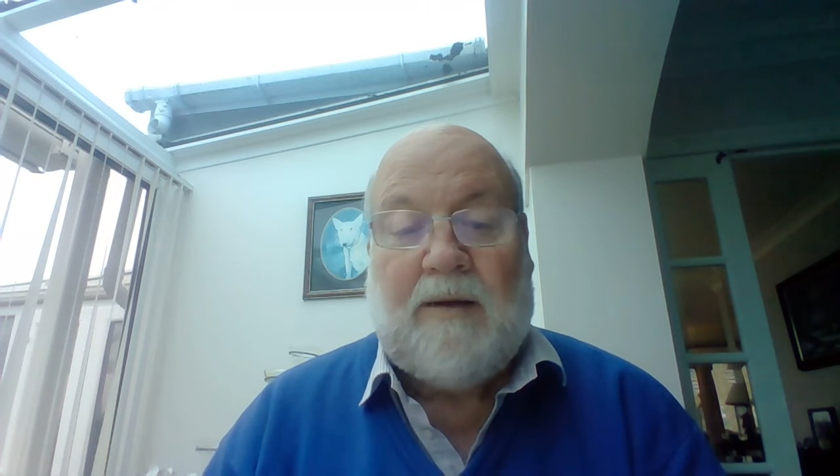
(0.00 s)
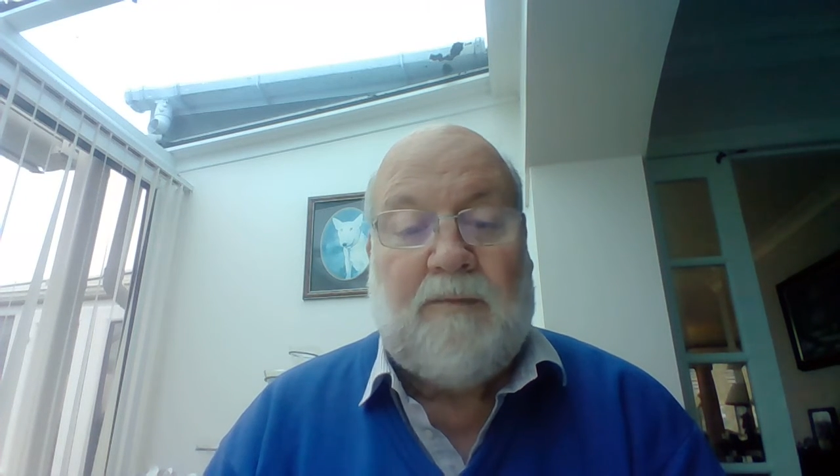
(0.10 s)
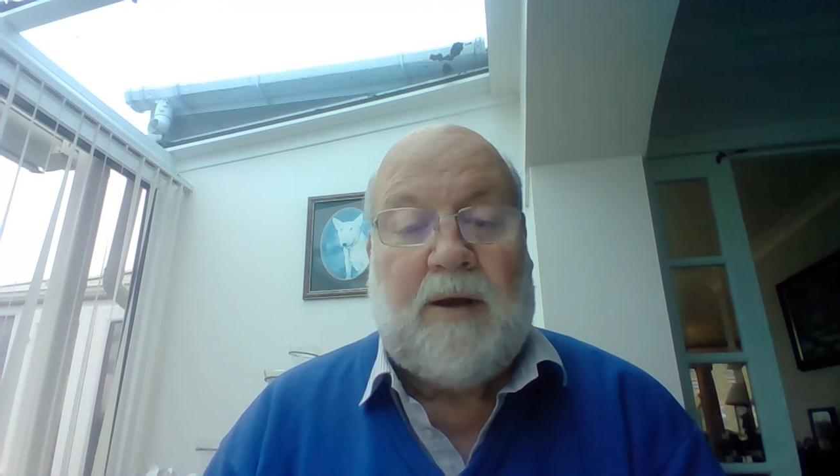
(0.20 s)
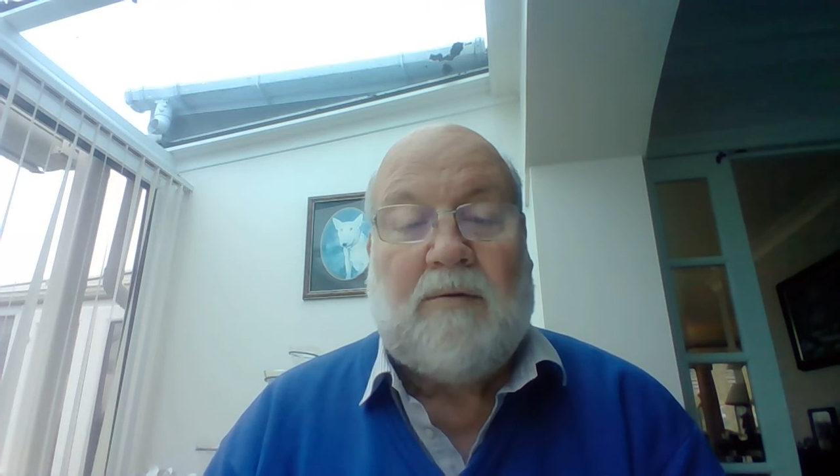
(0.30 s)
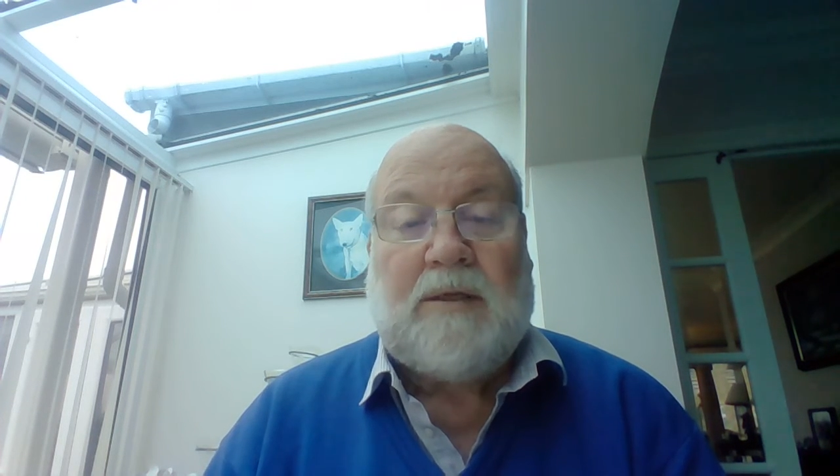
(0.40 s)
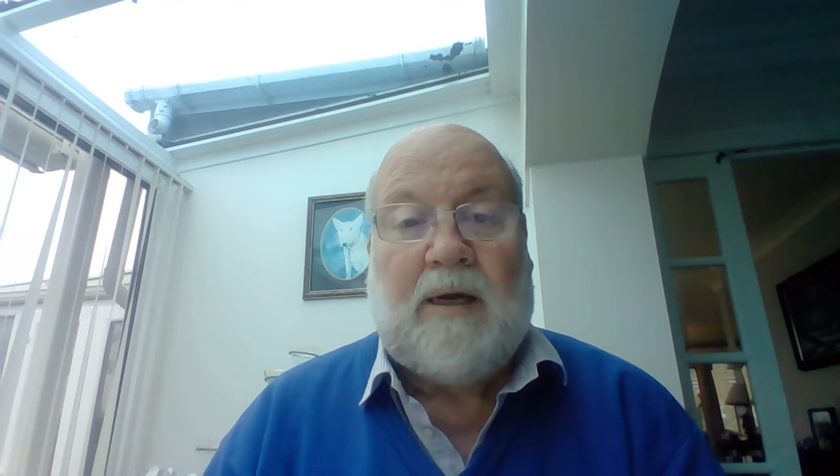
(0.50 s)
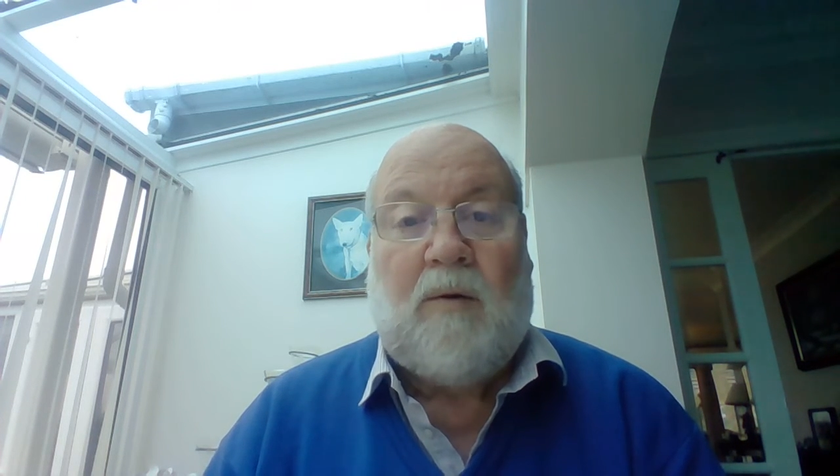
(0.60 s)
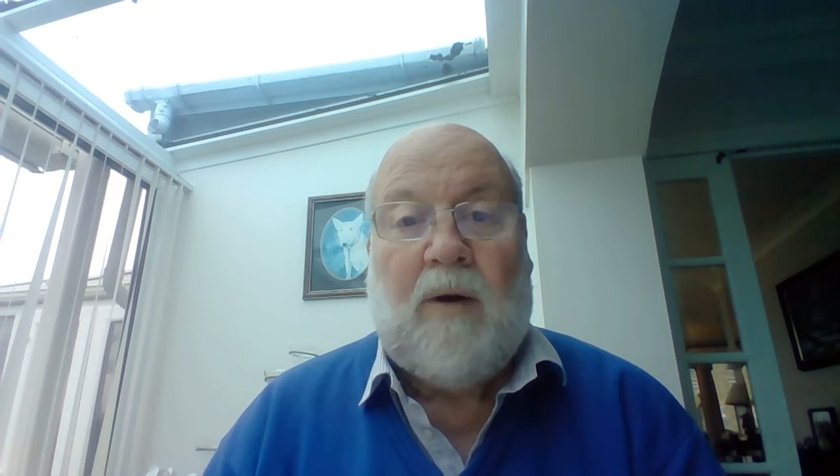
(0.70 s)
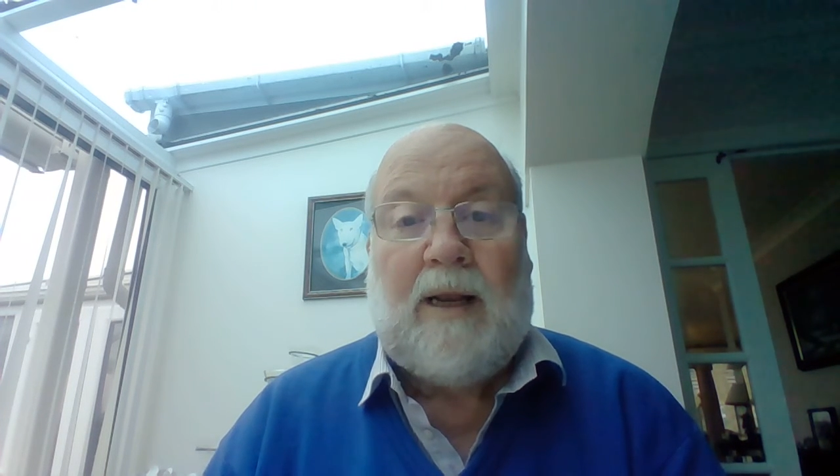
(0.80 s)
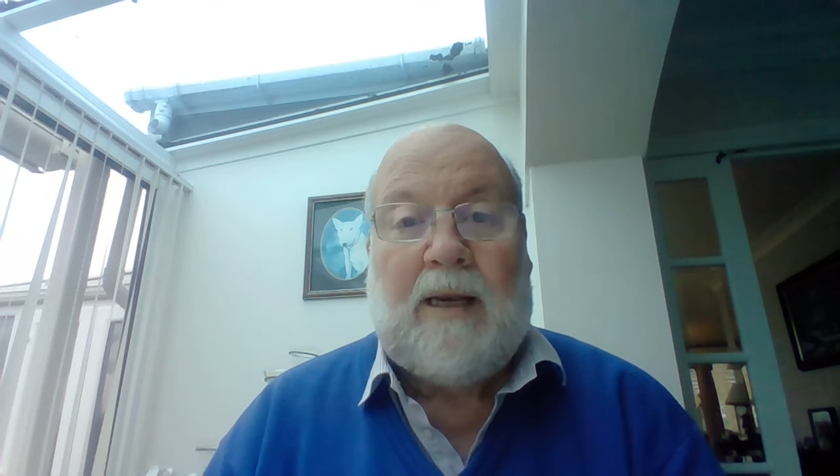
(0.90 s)
computer
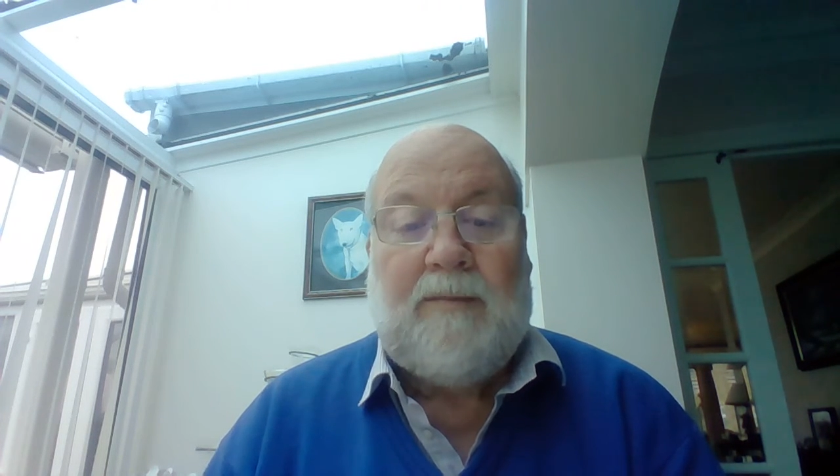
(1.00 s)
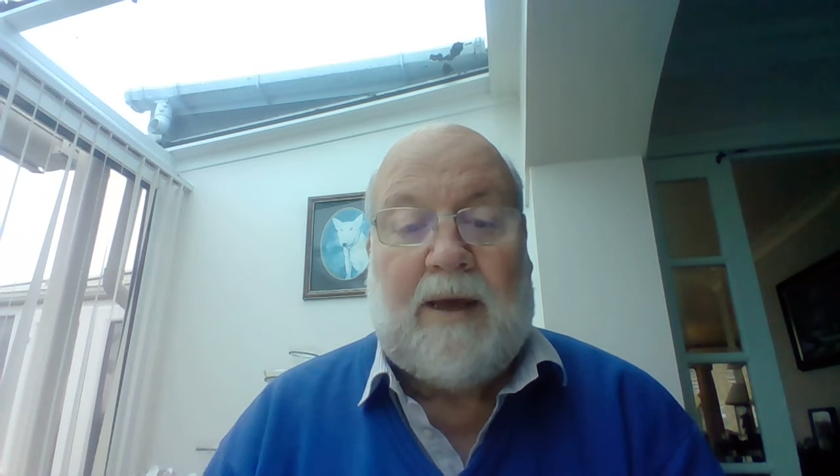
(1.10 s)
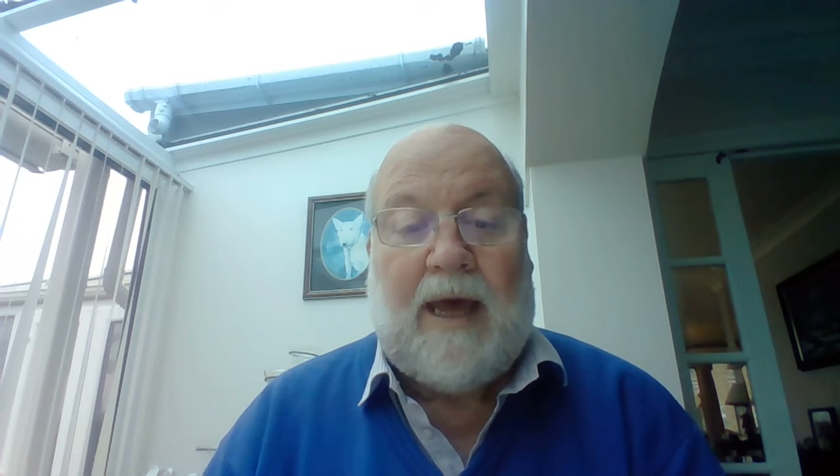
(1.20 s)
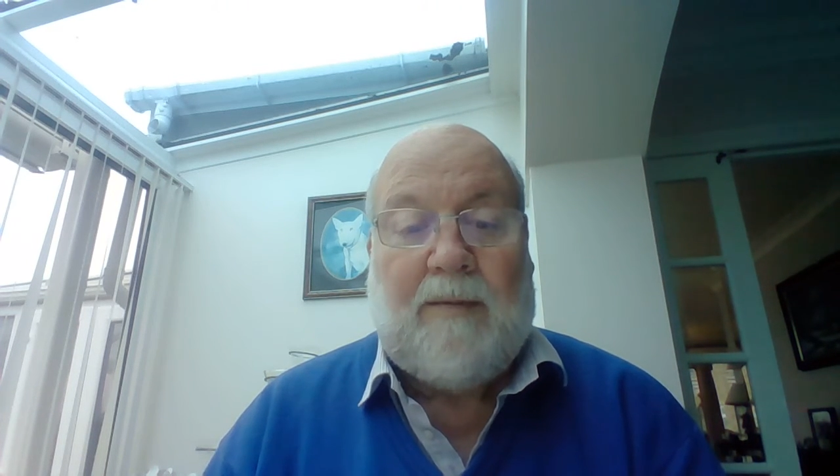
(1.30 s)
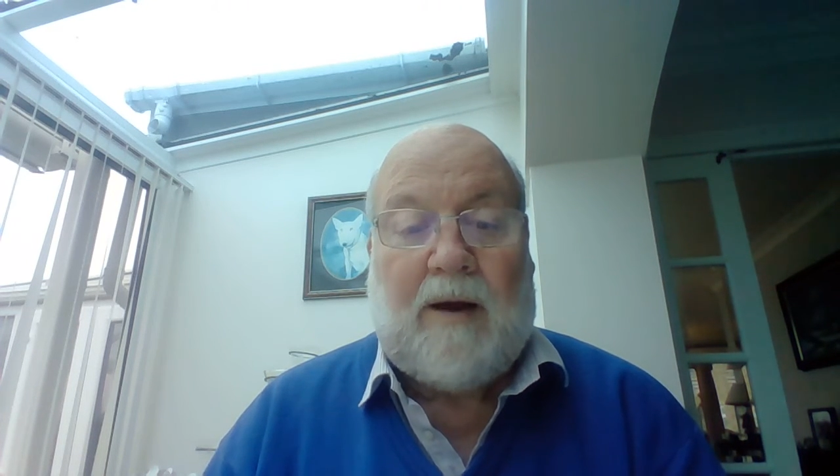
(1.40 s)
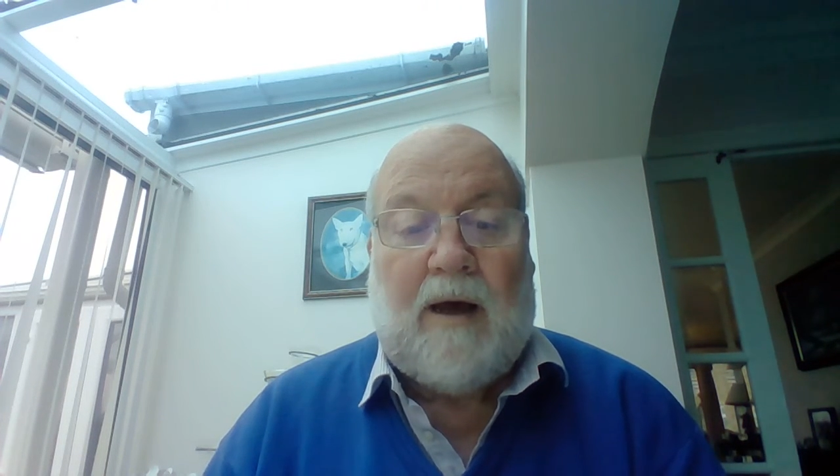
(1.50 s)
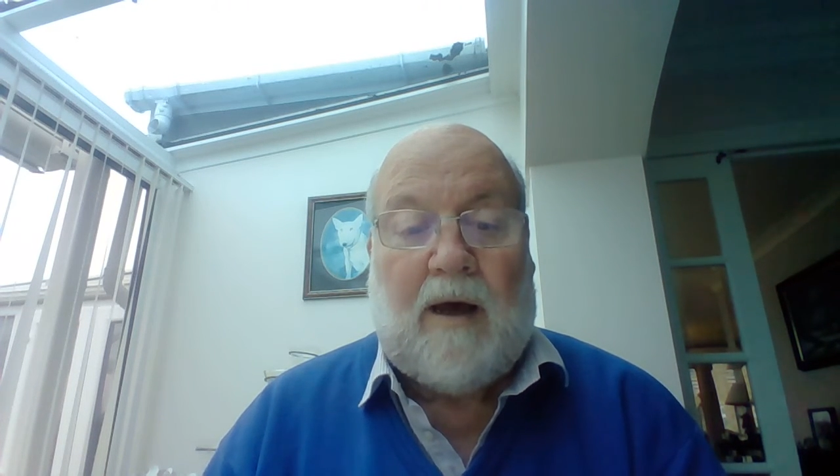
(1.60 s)
quickly became